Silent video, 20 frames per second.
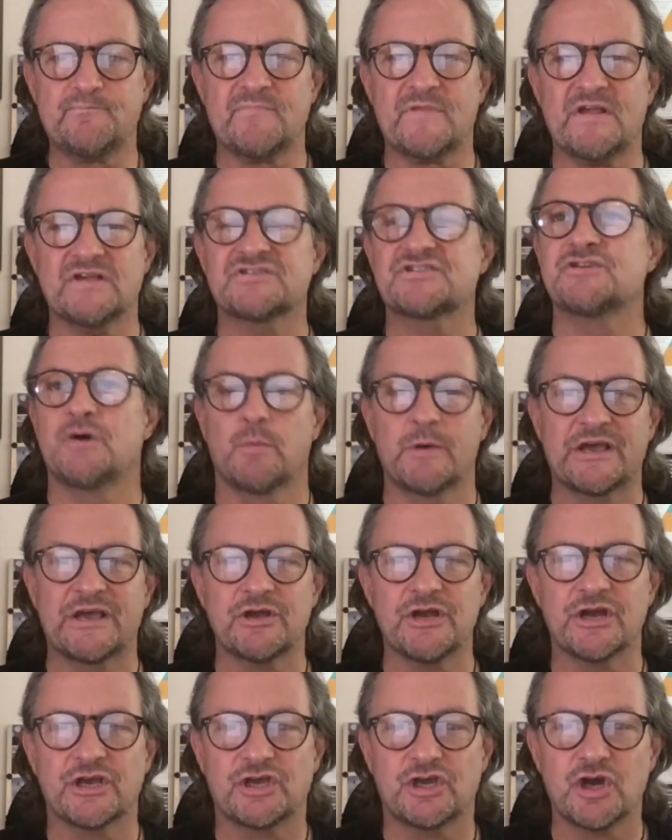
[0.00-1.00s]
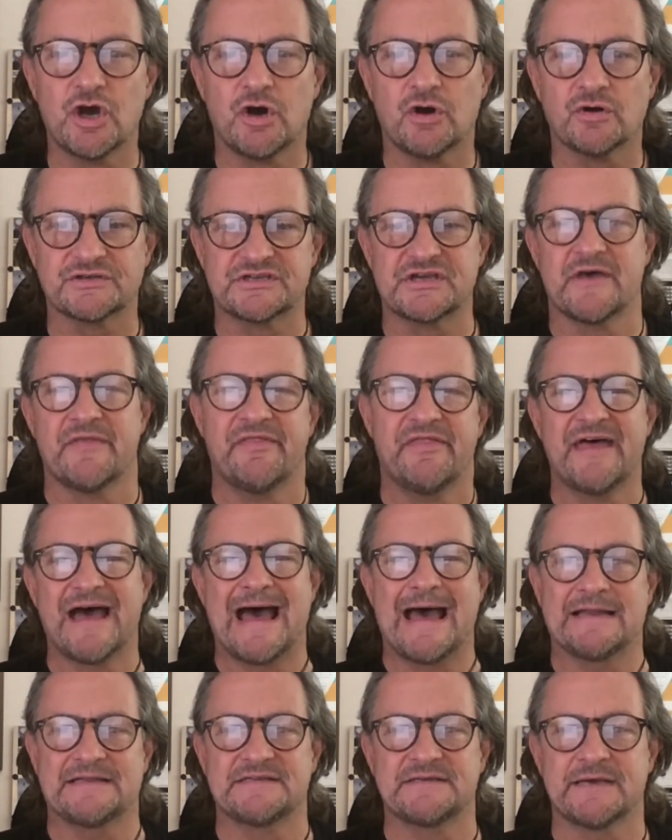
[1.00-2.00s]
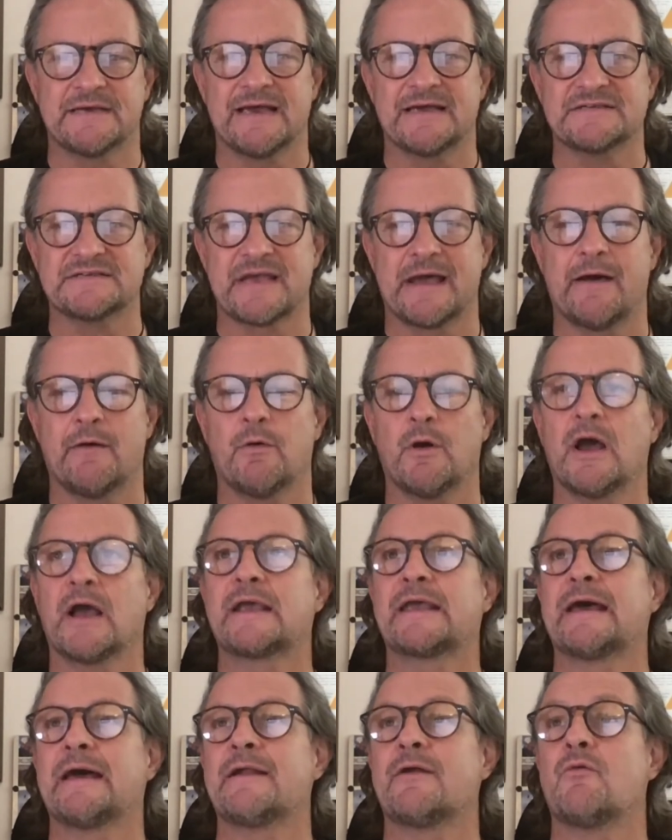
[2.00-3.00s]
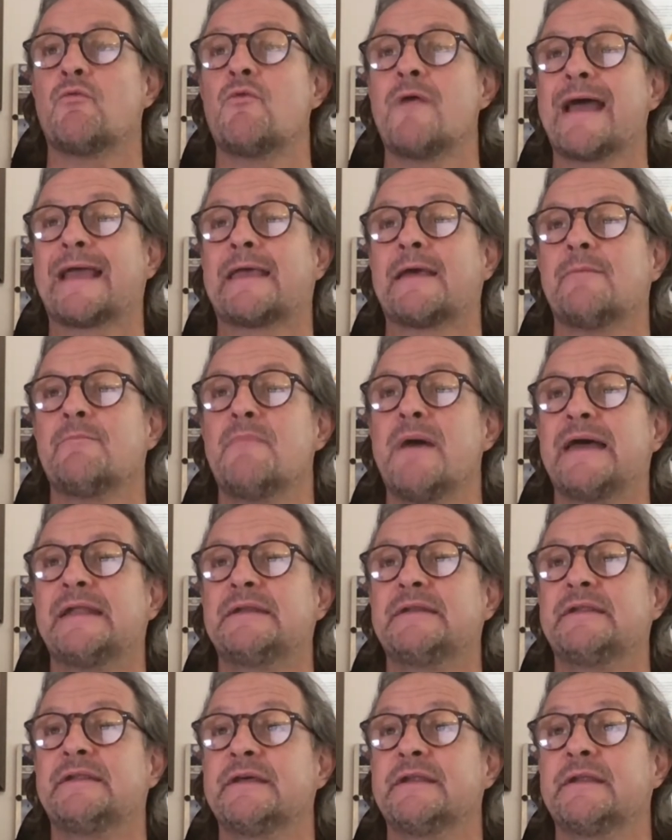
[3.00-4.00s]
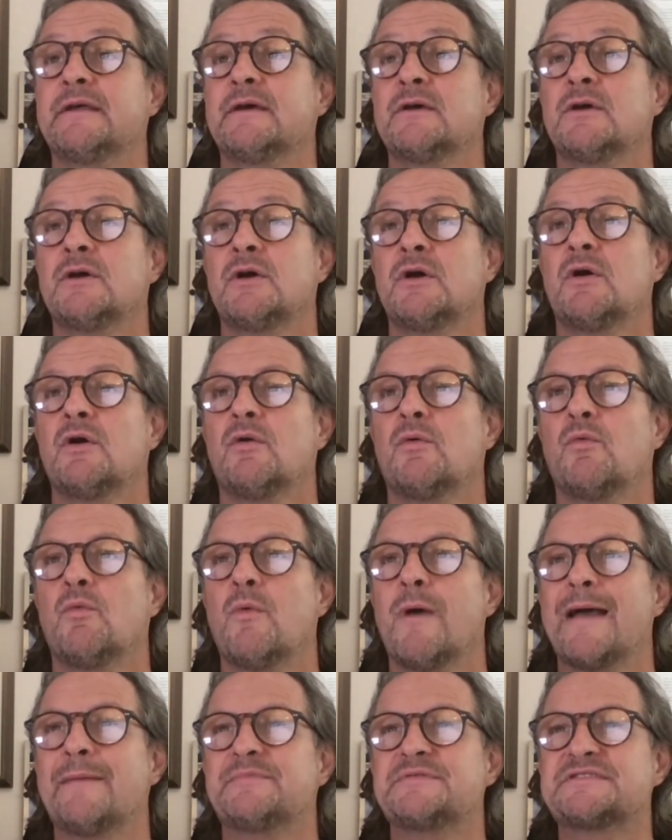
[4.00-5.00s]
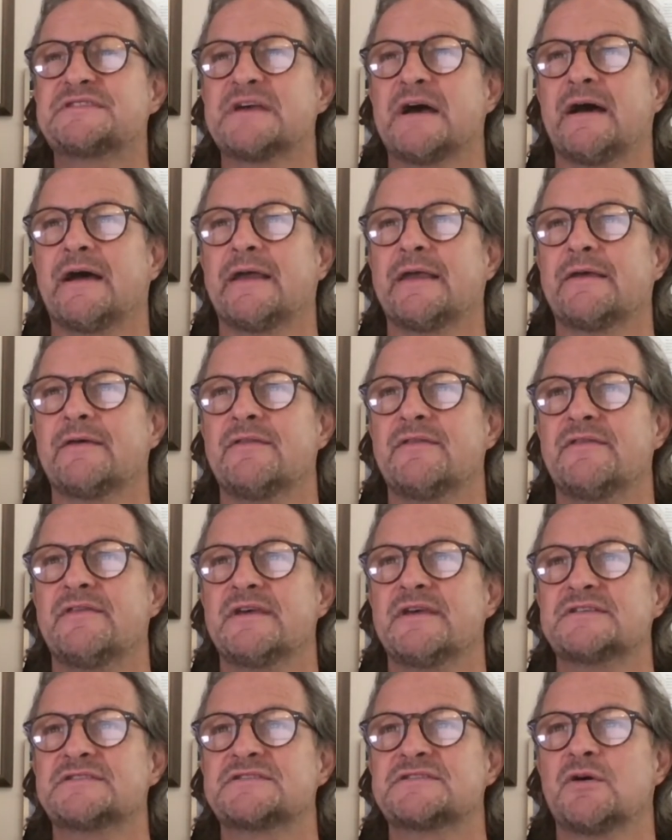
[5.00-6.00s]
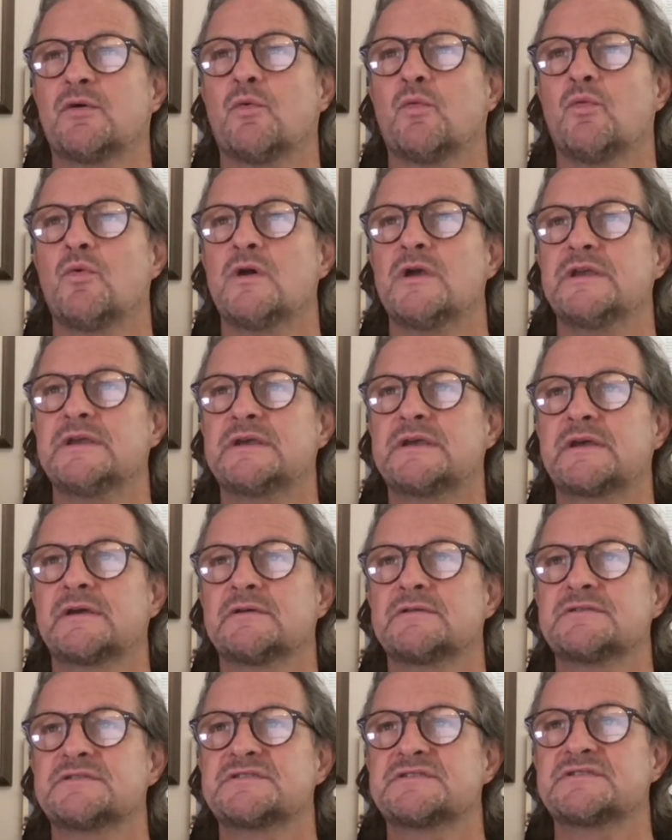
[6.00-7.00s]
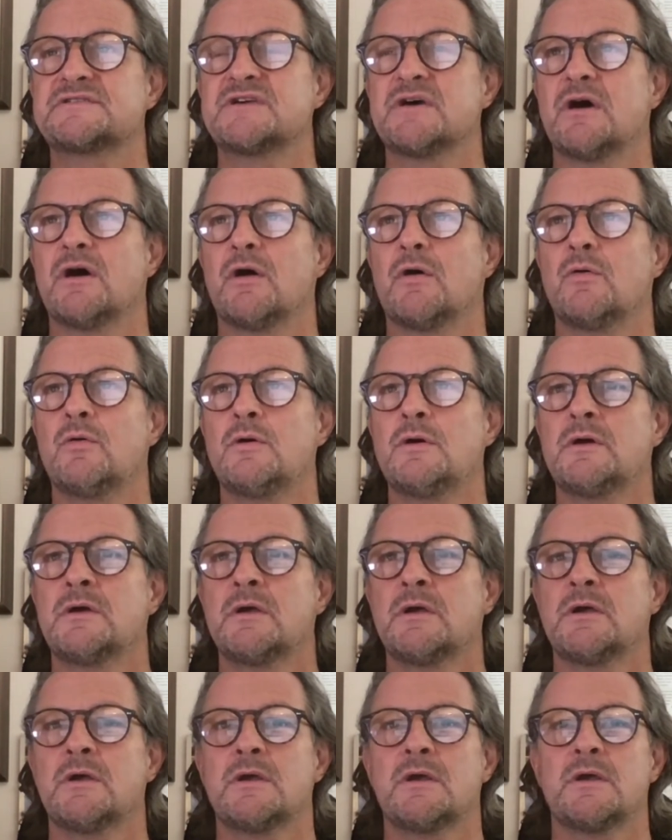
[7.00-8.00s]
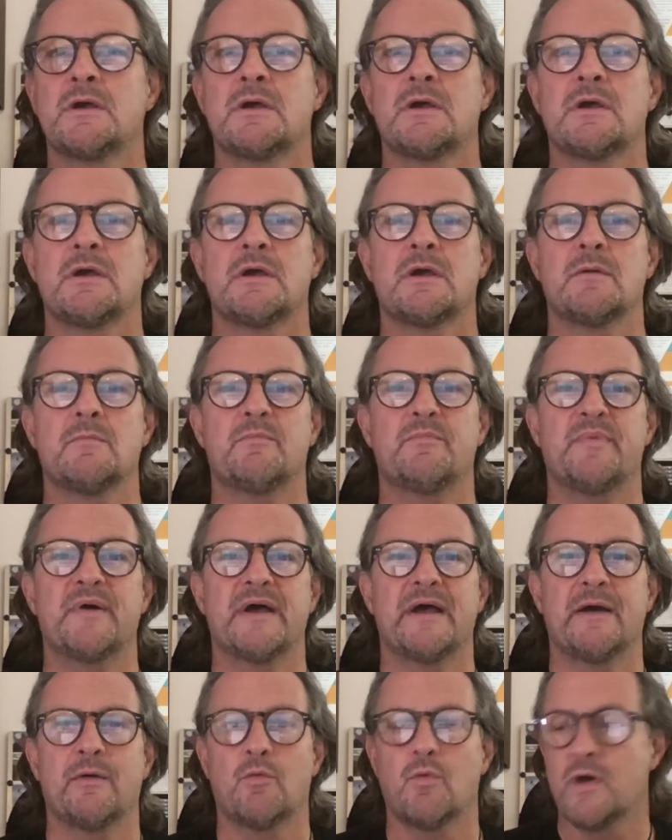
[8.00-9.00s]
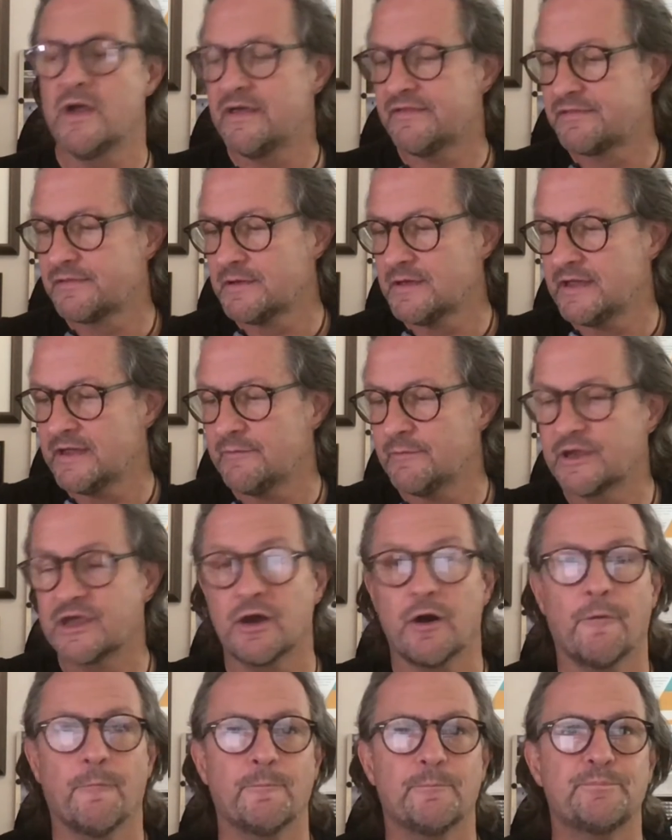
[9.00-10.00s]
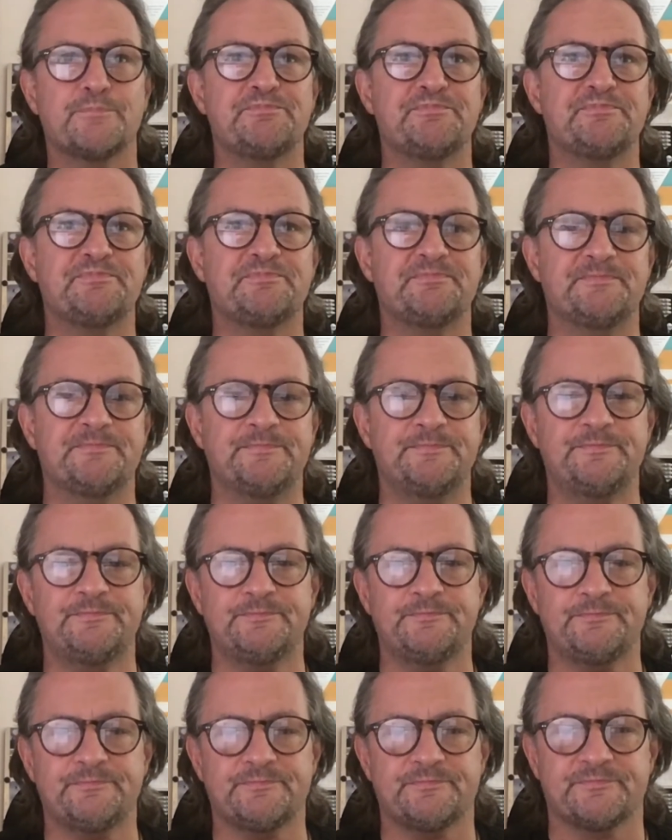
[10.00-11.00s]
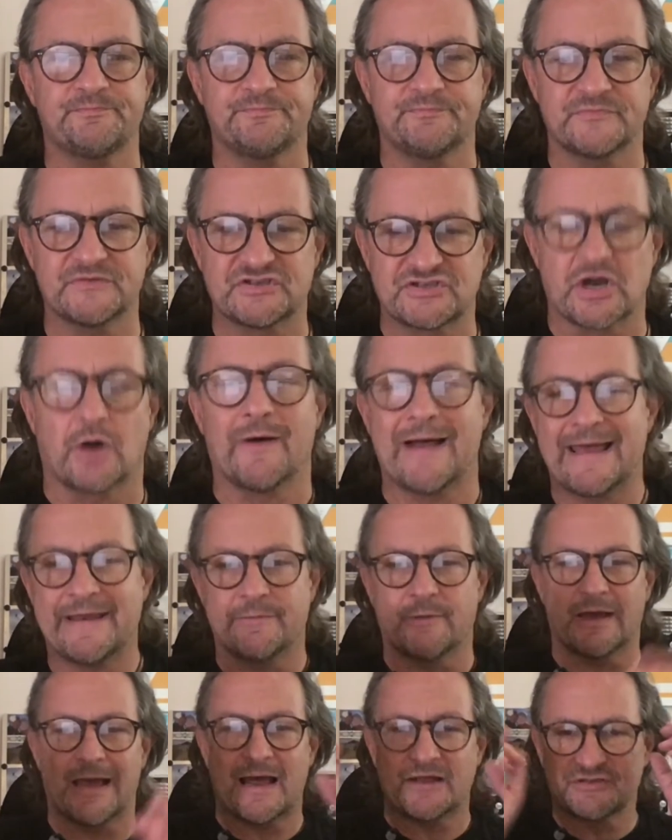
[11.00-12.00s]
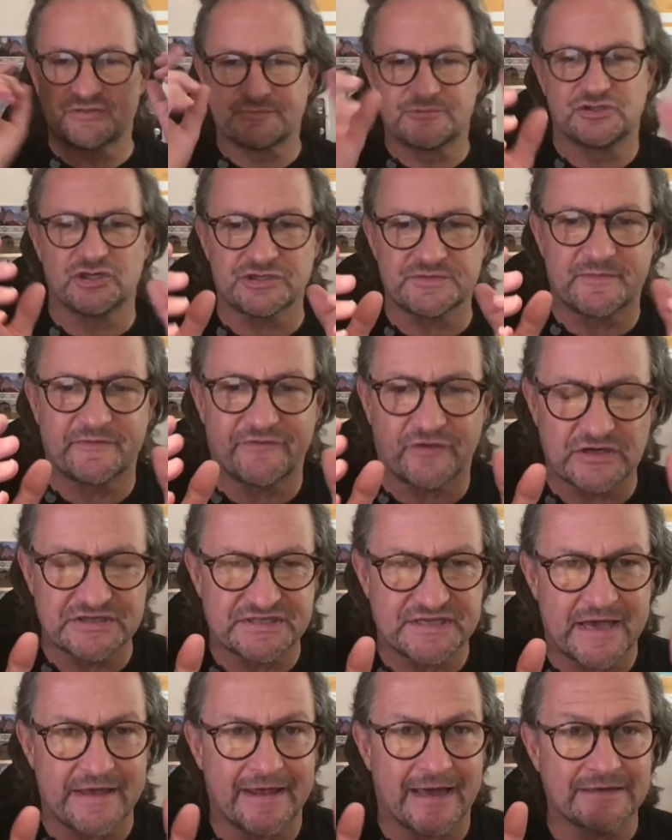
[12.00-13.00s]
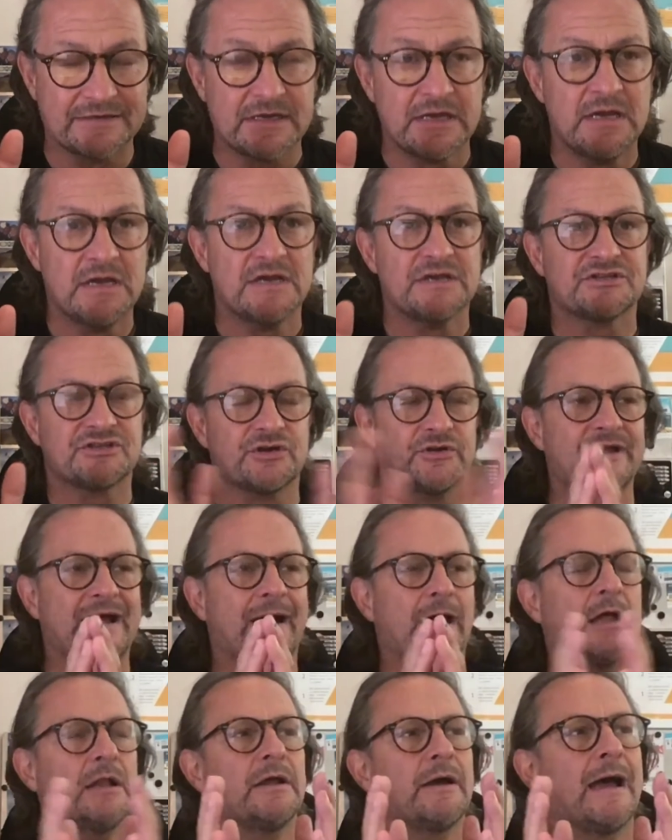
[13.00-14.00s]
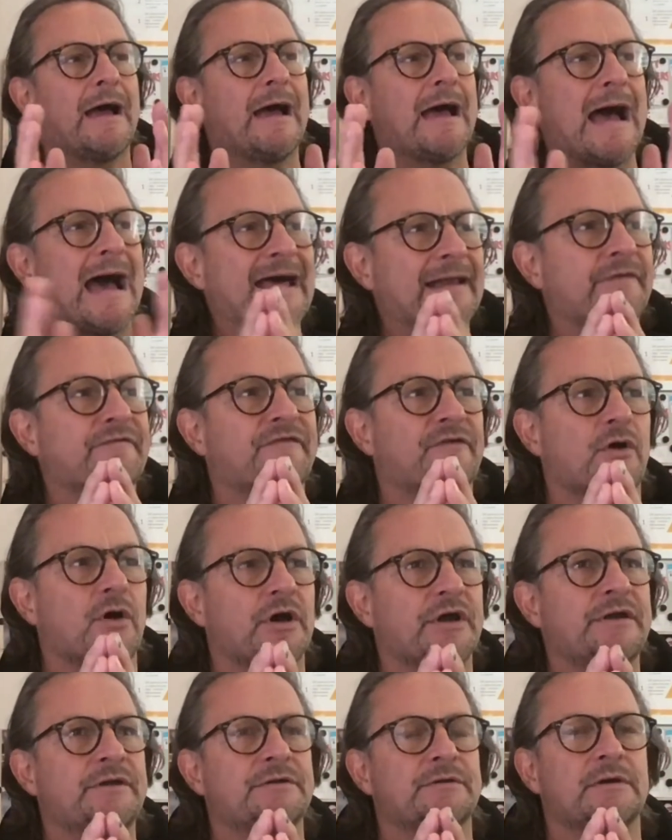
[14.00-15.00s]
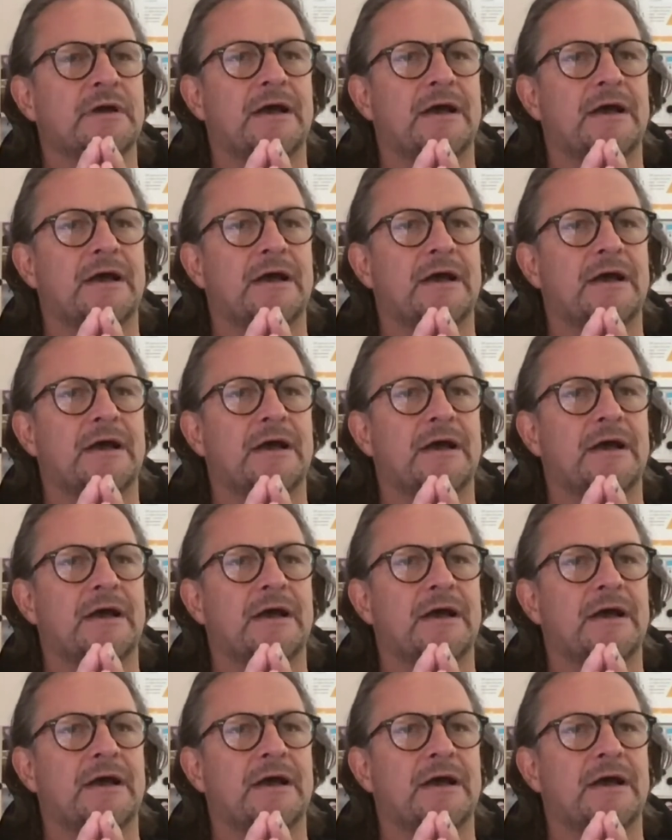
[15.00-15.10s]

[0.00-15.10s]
So we're going to go to that as our kind of recommended website this week. So bear with. Here we go. So anyway, just before I say that, so now Anna Freud,